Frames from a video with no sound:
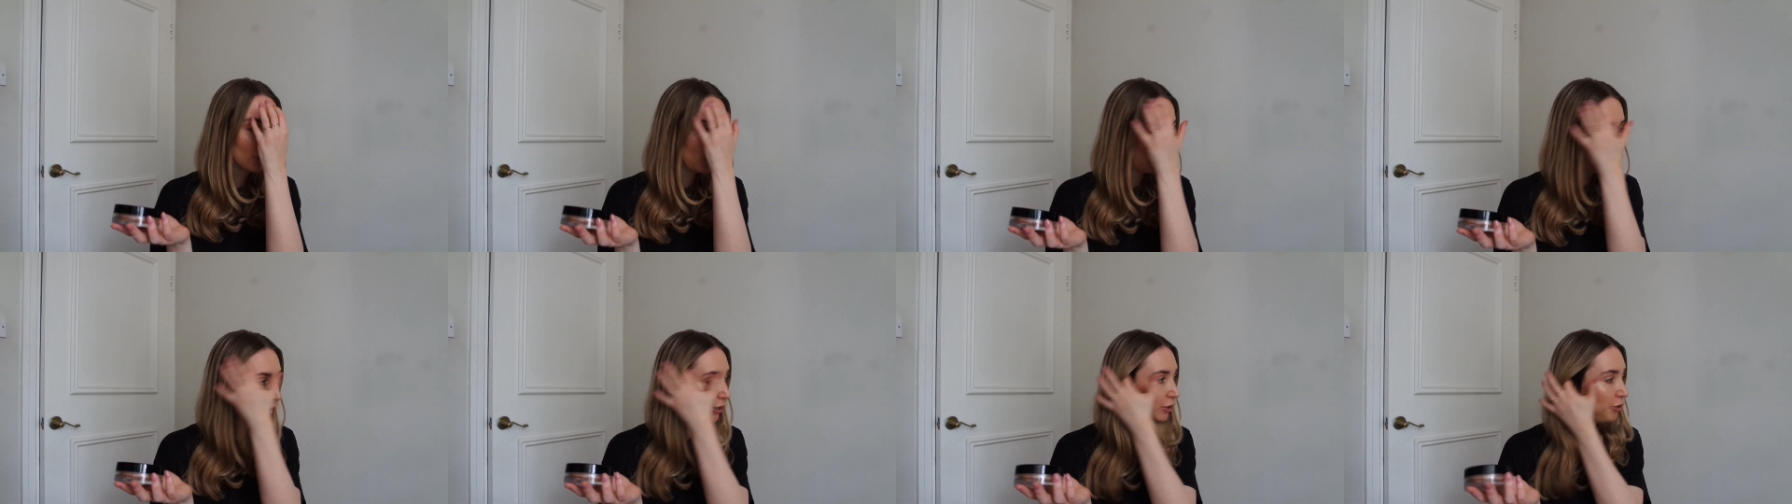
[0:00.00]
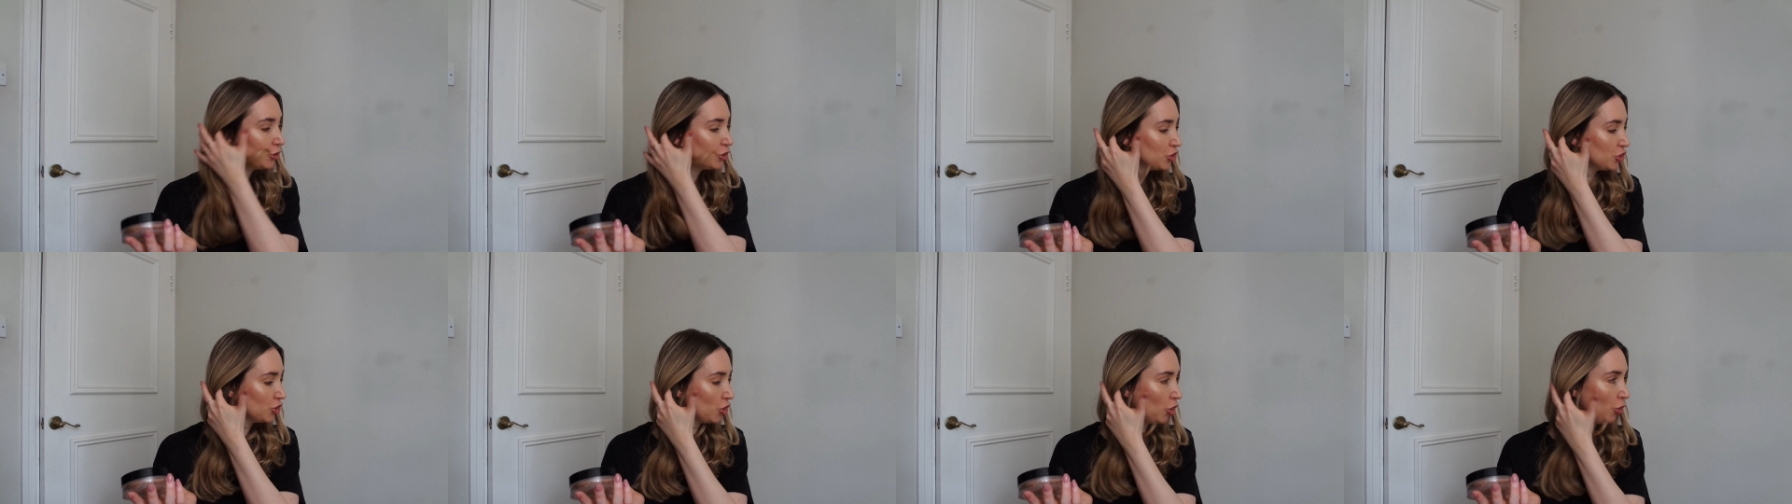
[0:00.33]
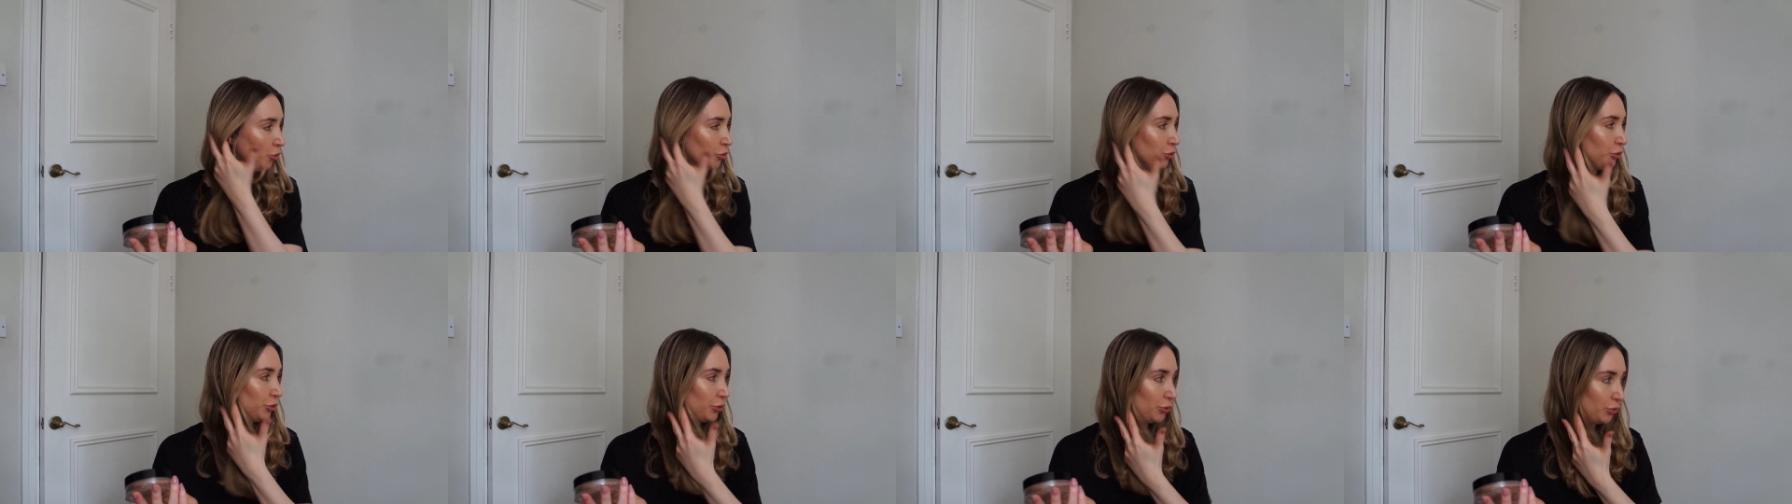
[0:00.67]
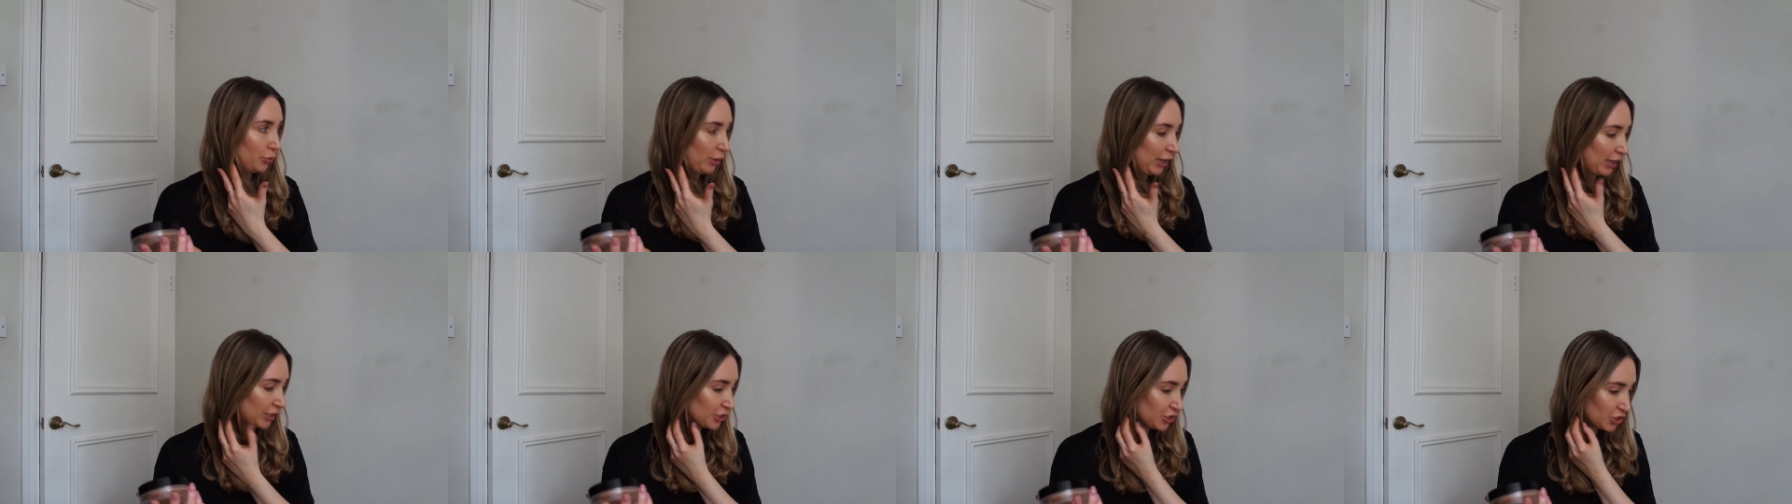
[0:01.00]
I could show
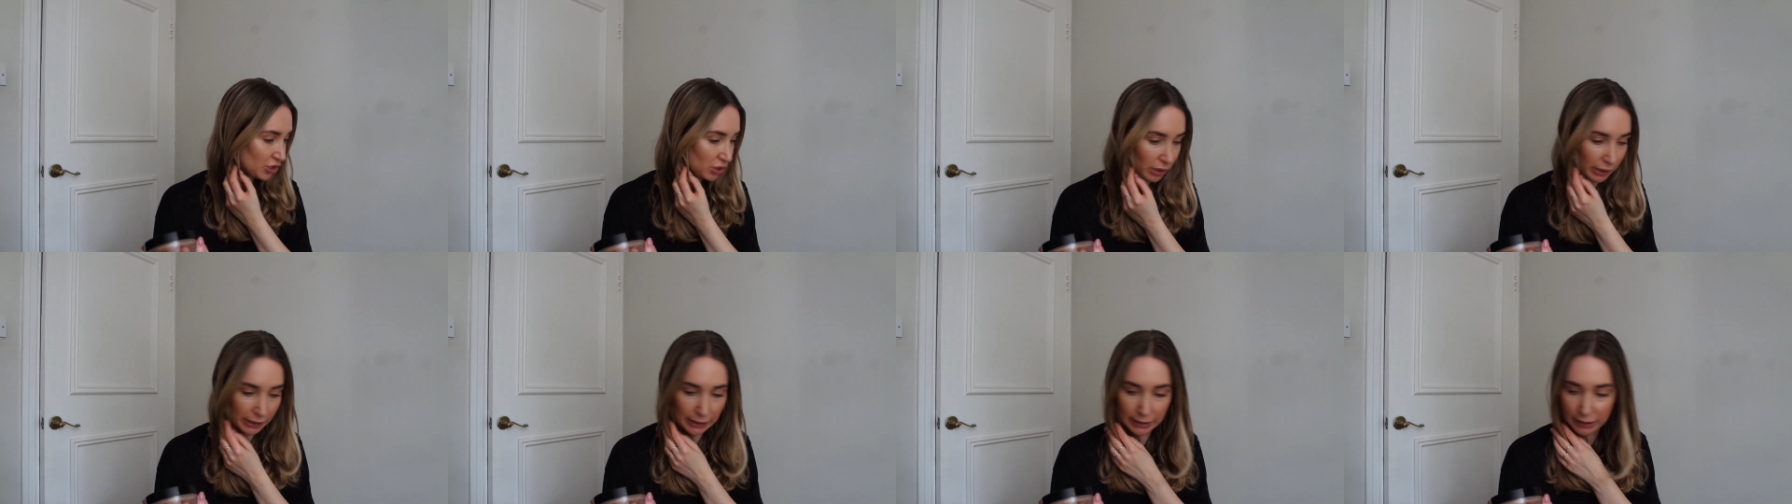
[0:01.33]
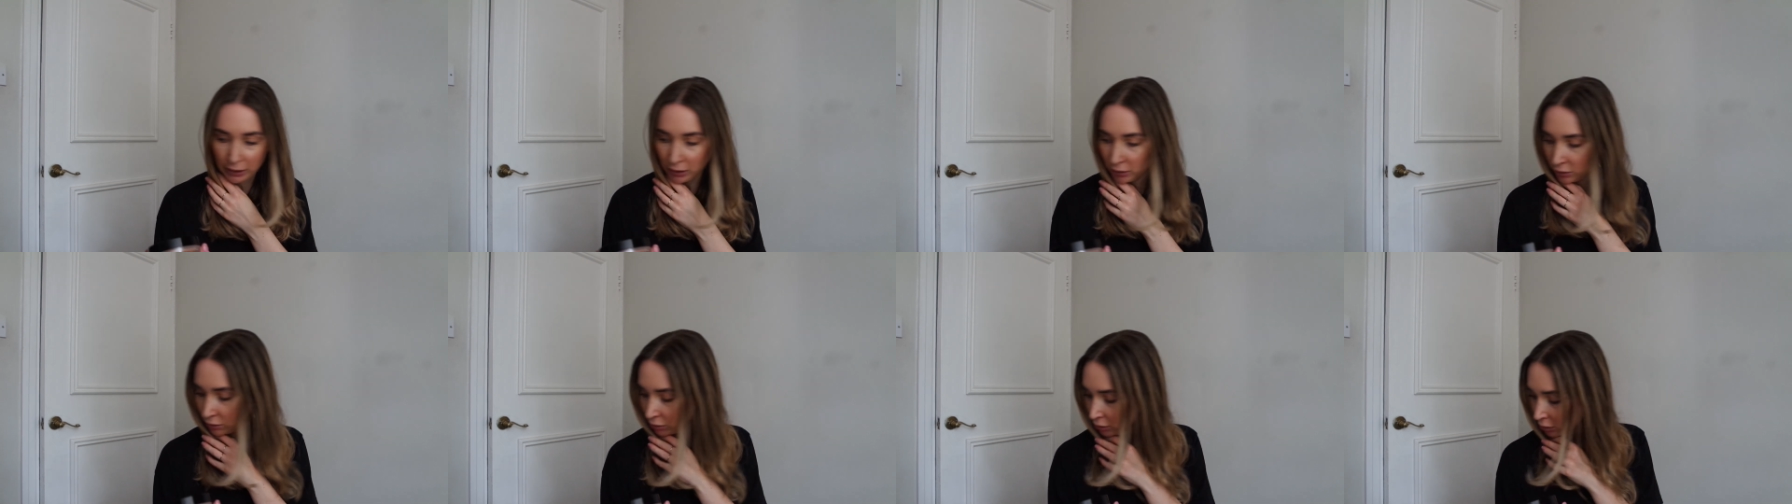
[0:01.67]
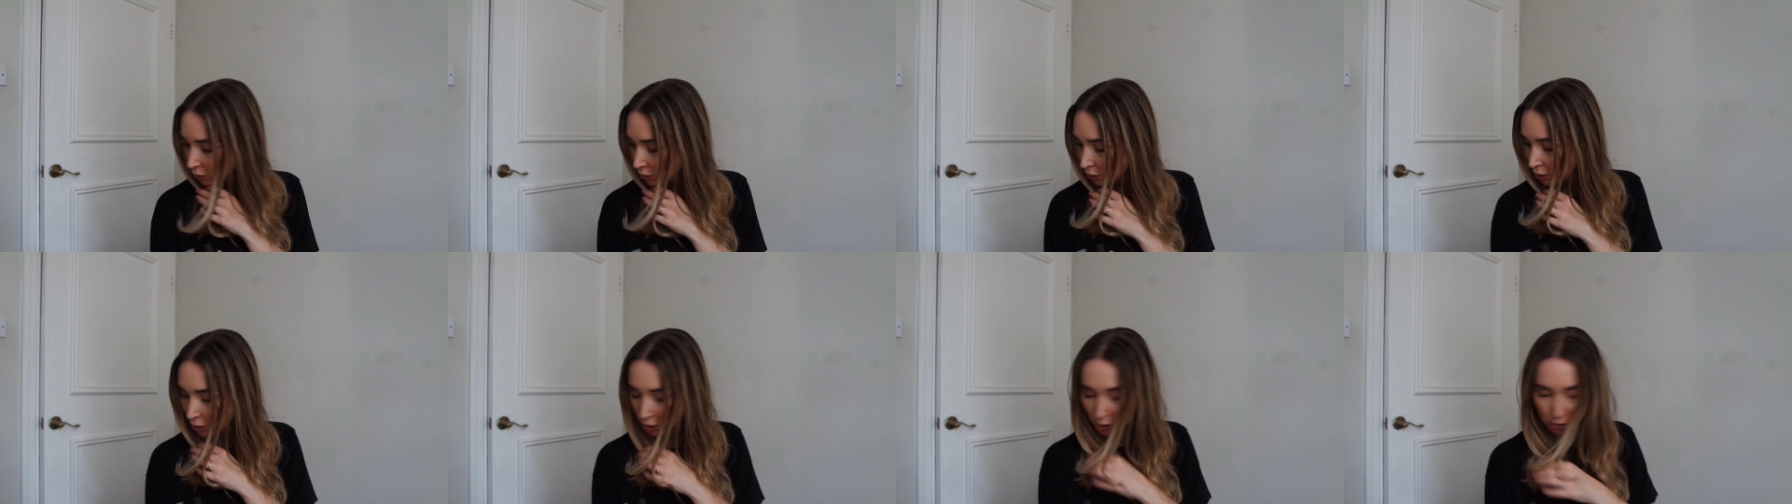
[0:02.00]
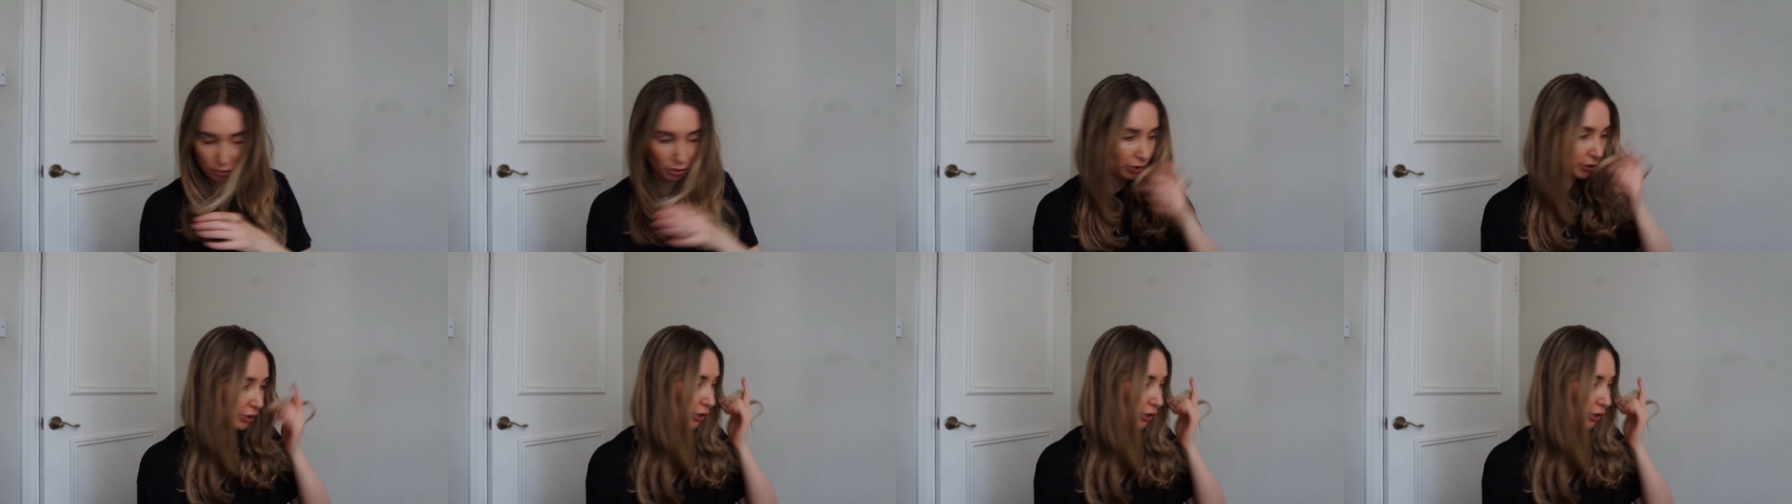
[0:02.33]
you actually the